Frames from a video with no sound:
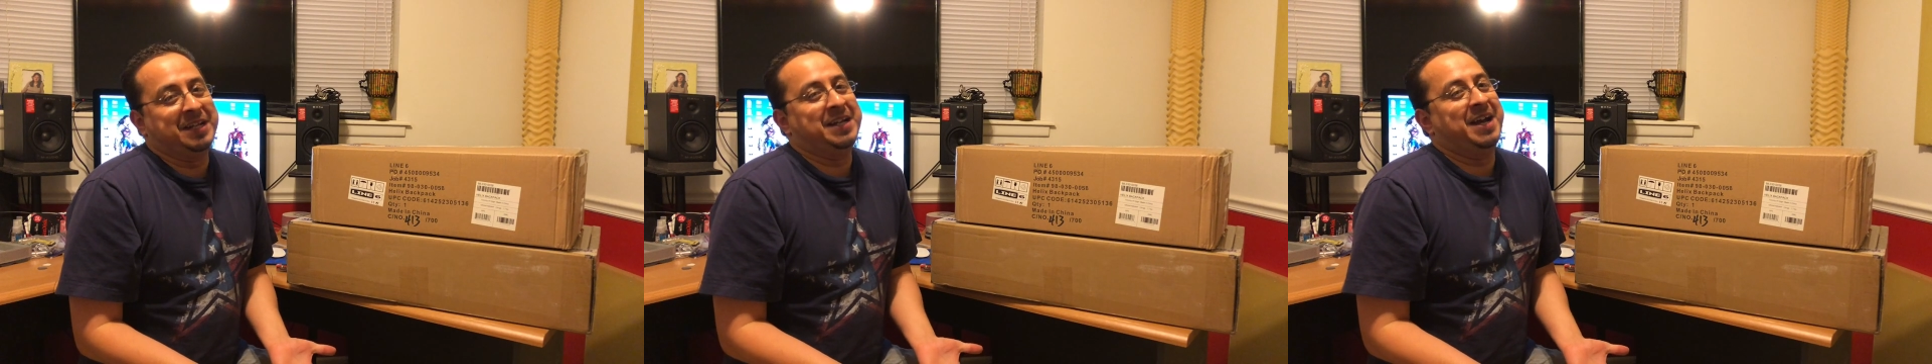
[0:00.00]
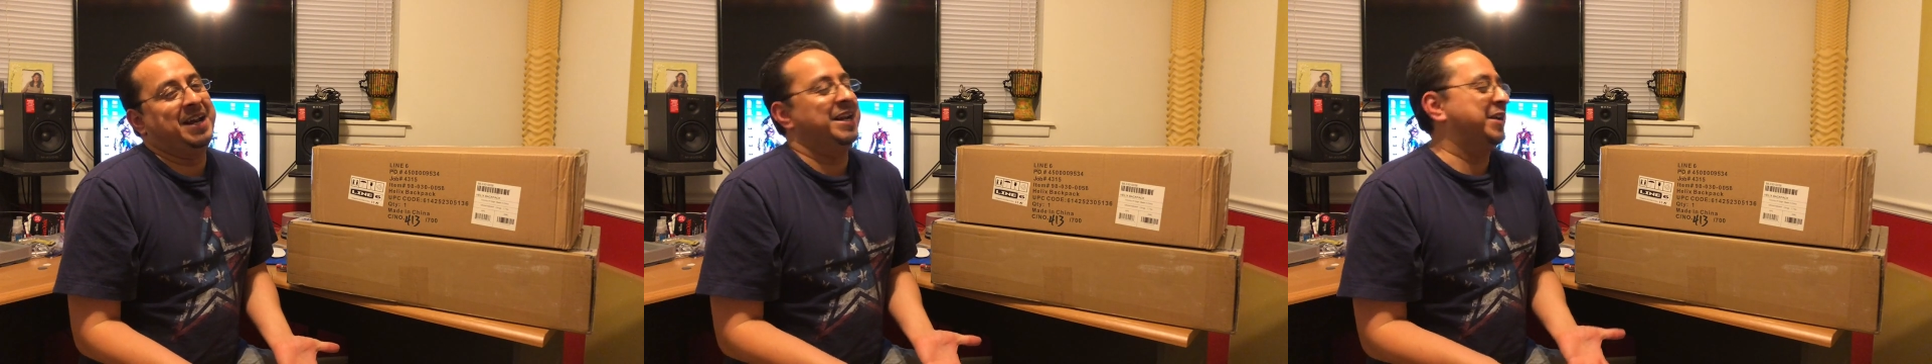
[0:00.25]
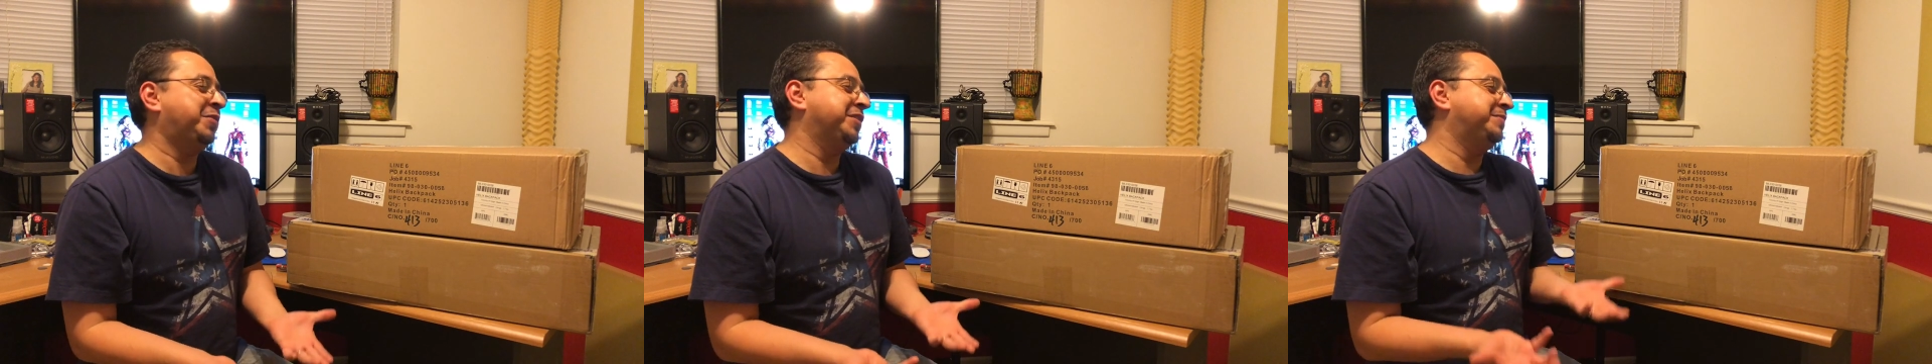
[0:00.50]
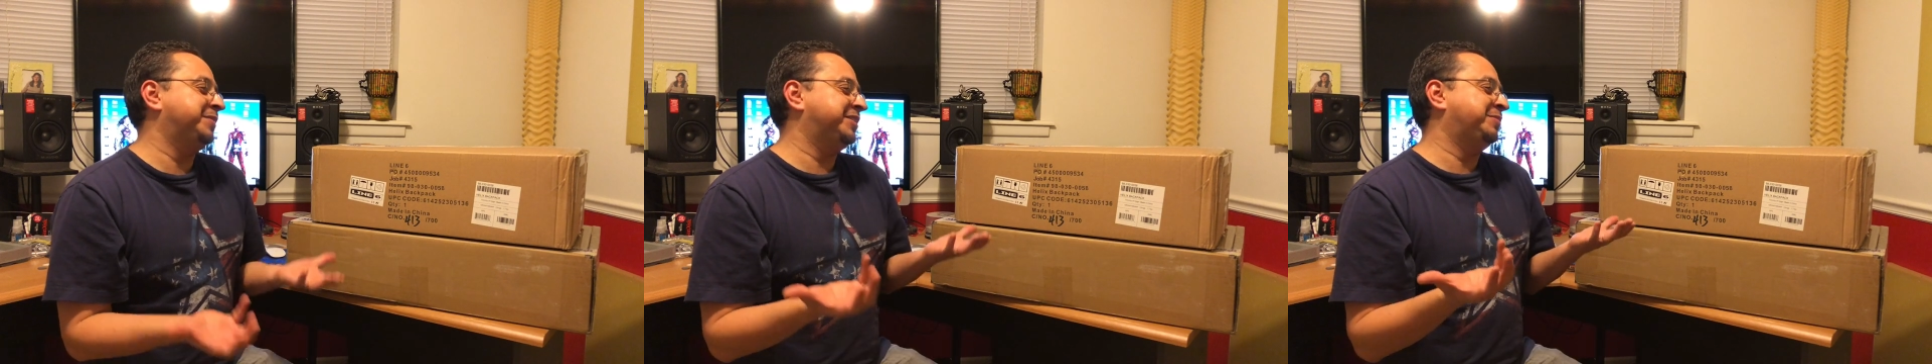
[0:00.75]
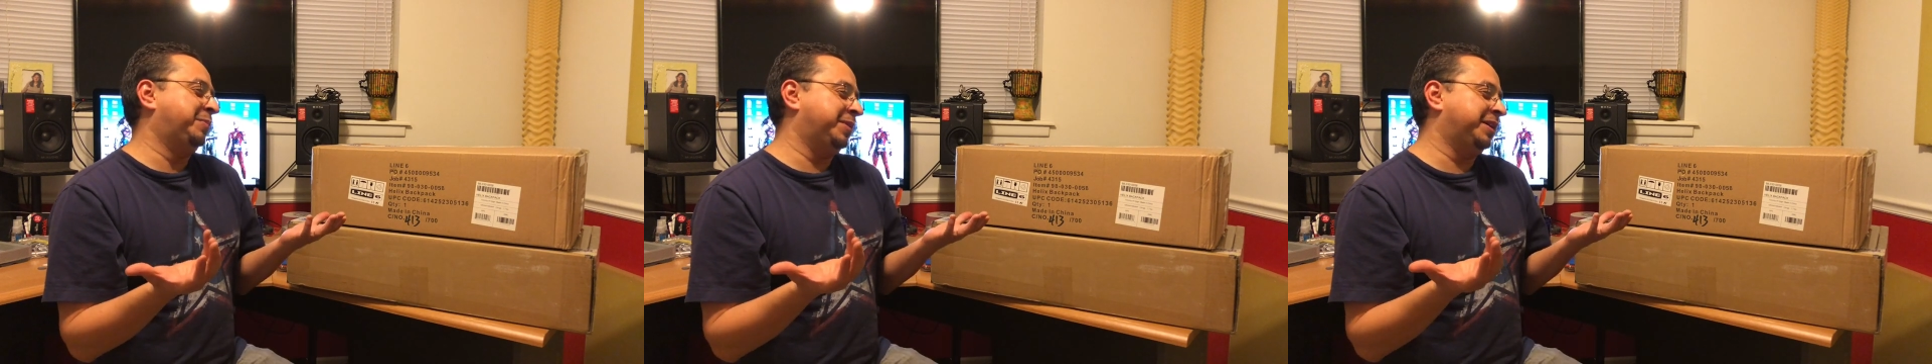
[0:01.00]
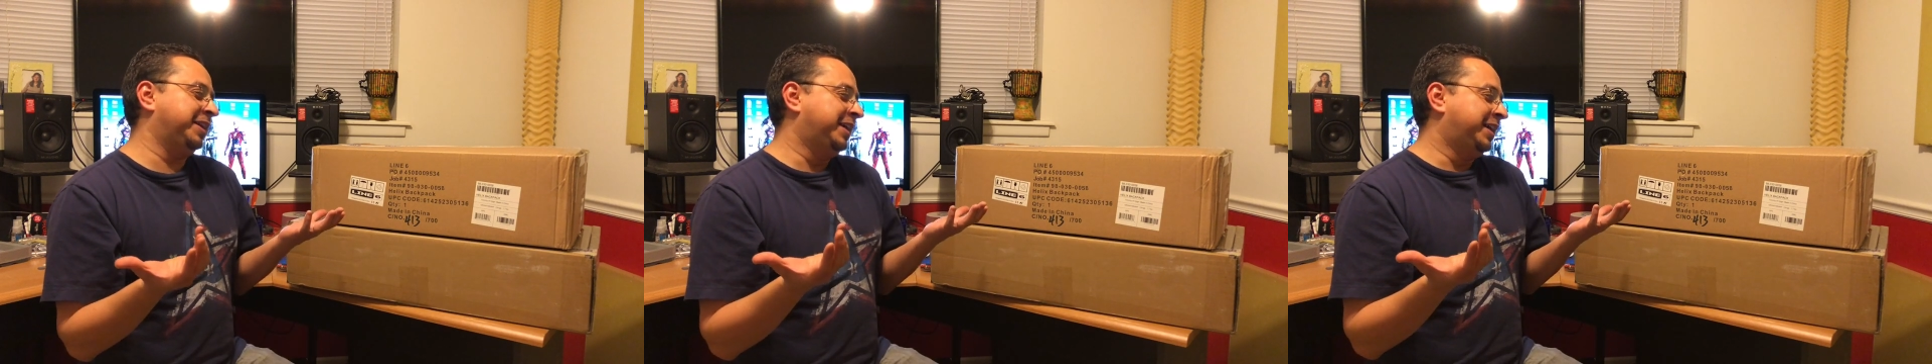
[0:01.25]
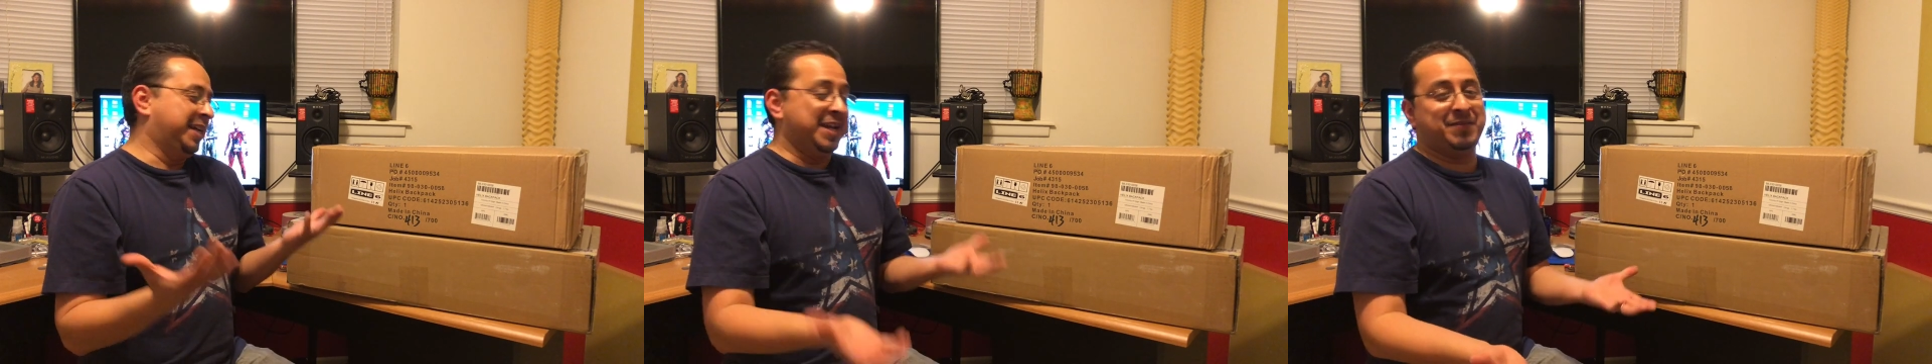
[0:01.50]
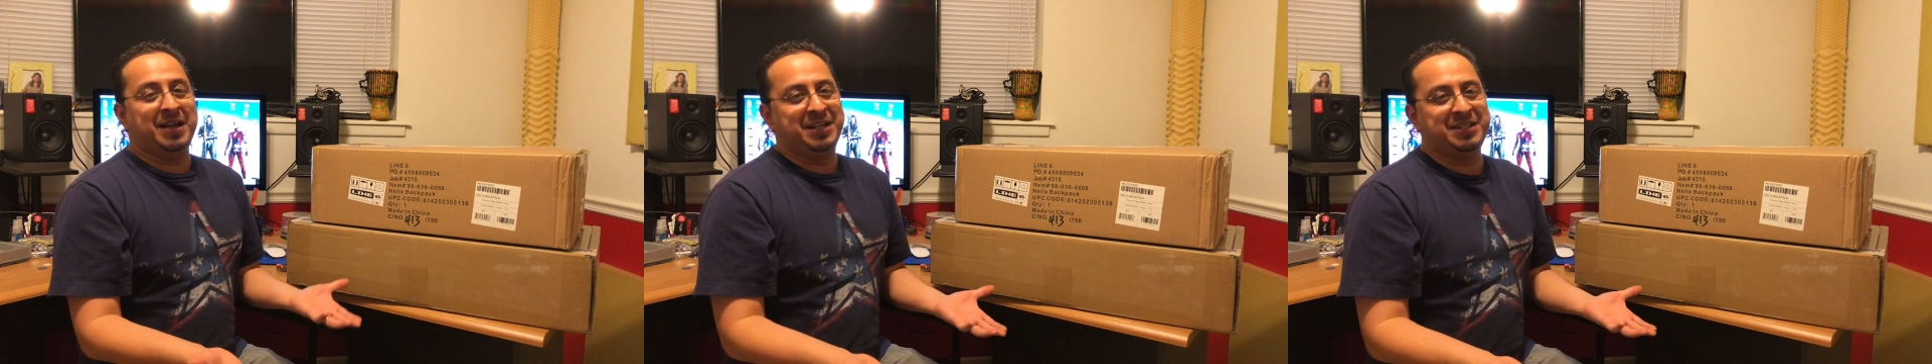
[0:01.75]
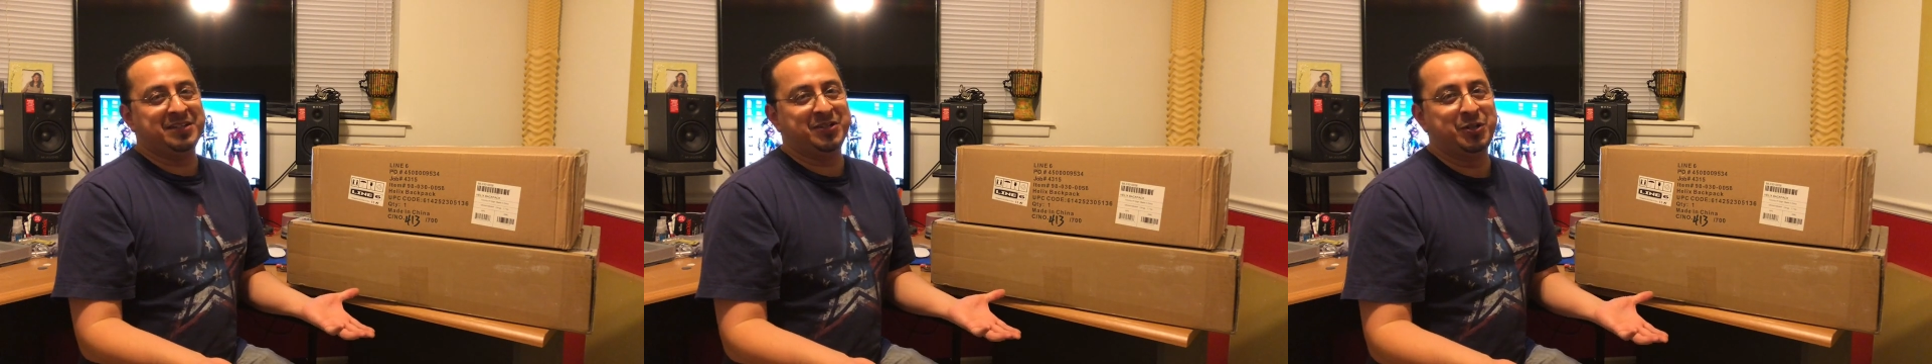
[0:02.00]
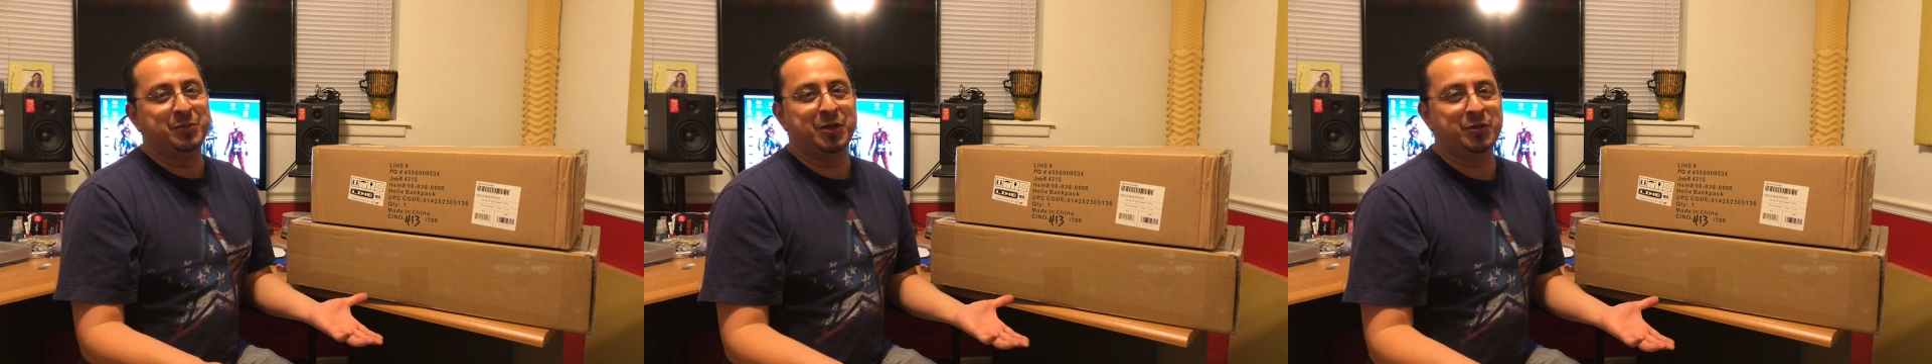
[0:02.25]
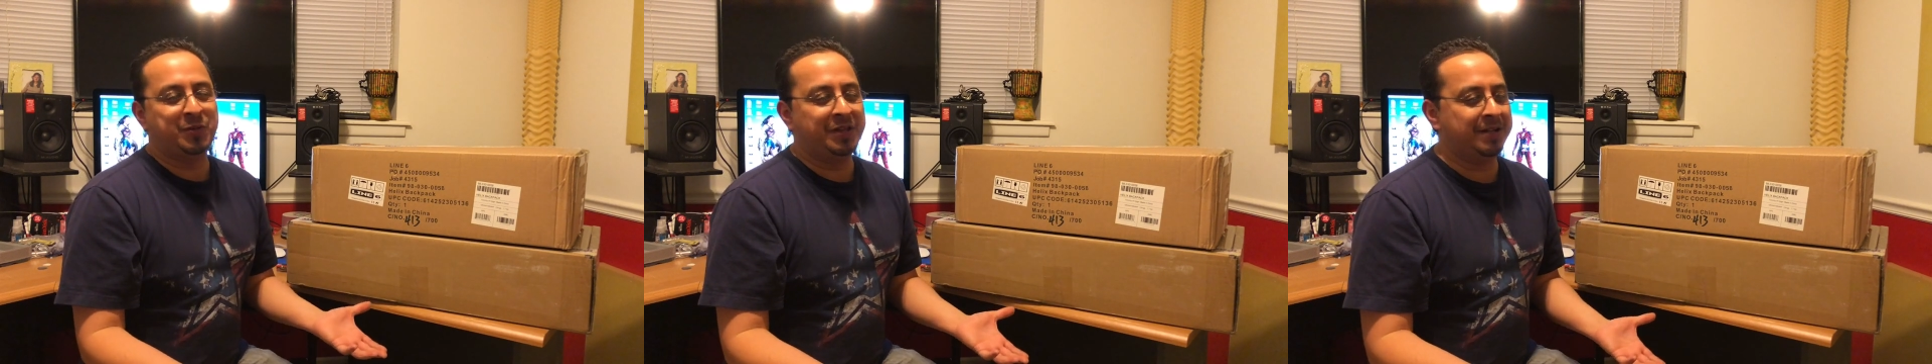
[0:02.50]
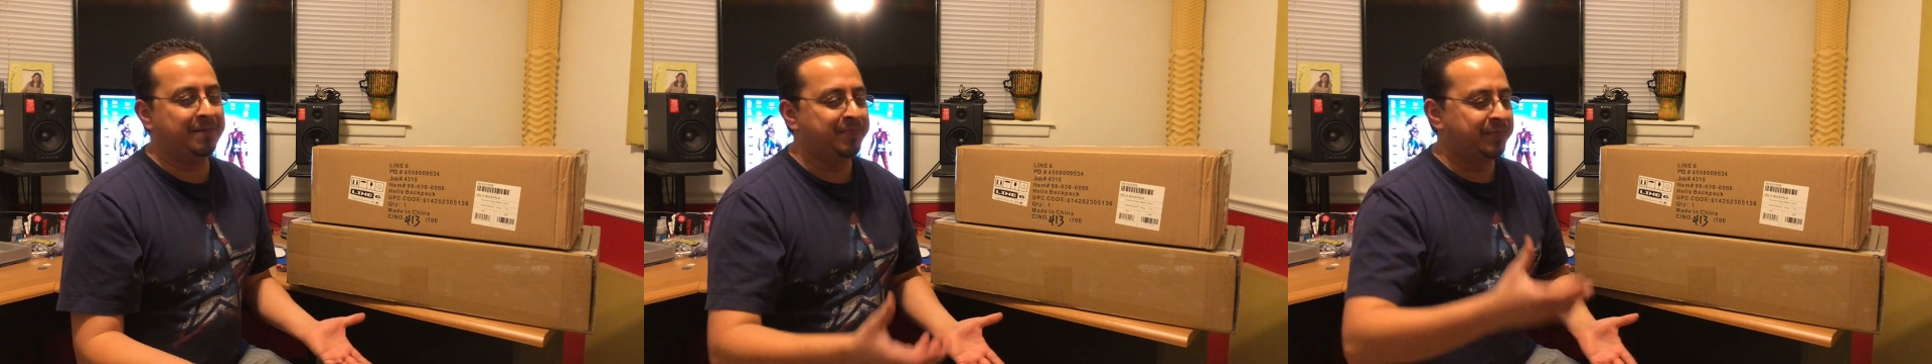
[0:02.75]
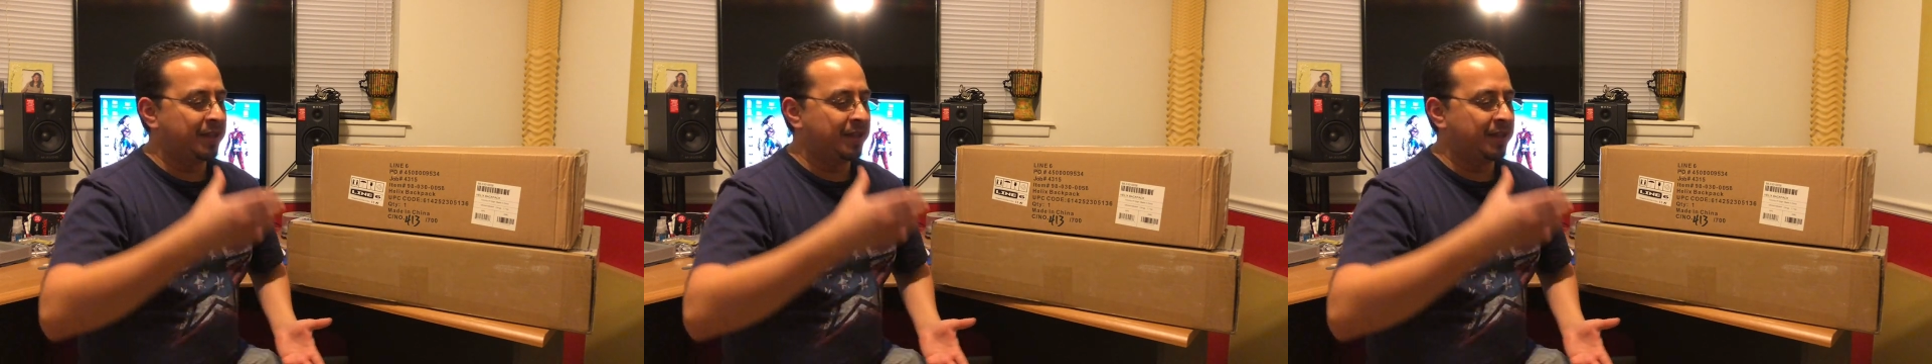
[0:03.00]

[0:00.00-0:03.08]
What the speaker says: I got it at Christmas, but I haven't had a chance to do much with it.